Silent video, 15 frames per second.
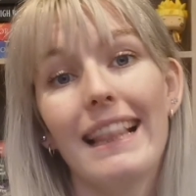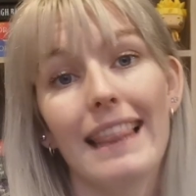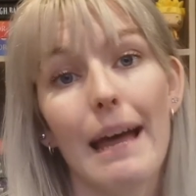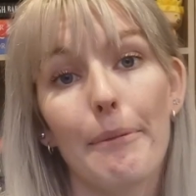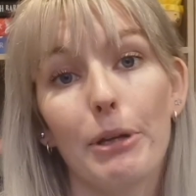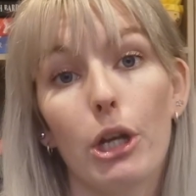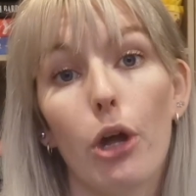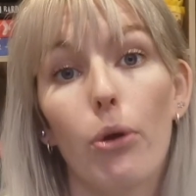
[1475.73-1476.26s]

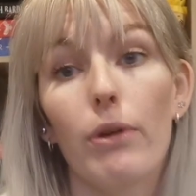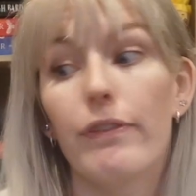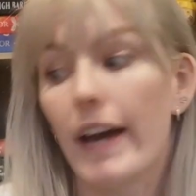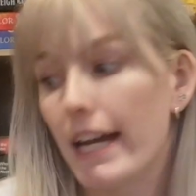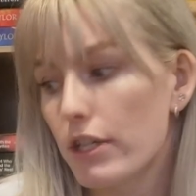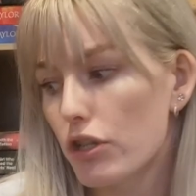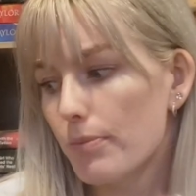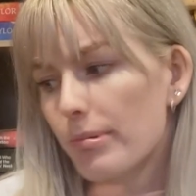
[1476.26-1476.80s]
Let me know if
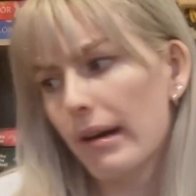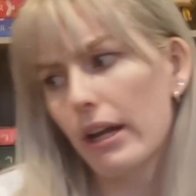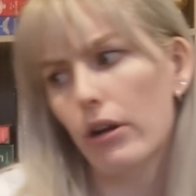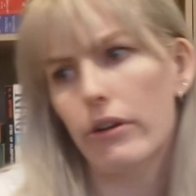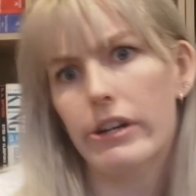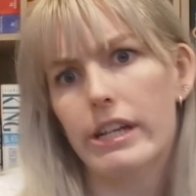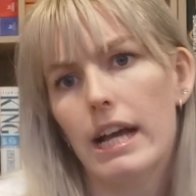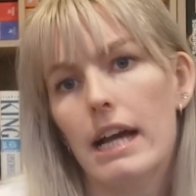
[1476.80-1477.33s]
I should
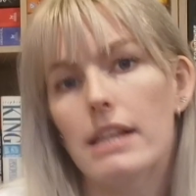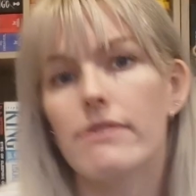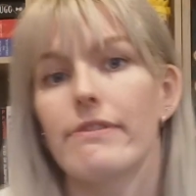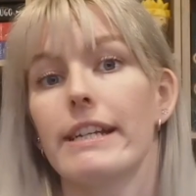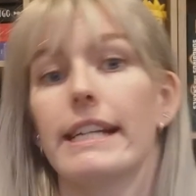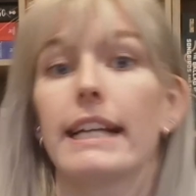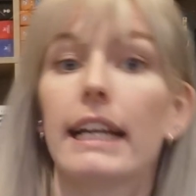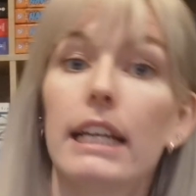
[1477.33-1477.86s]
prioritise
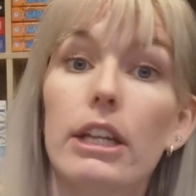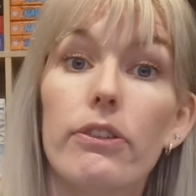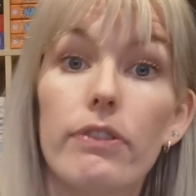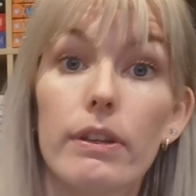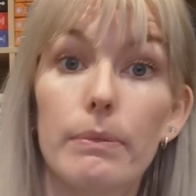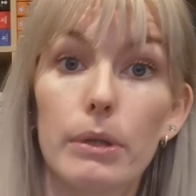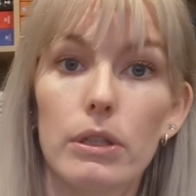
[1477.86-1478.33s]
reading any of the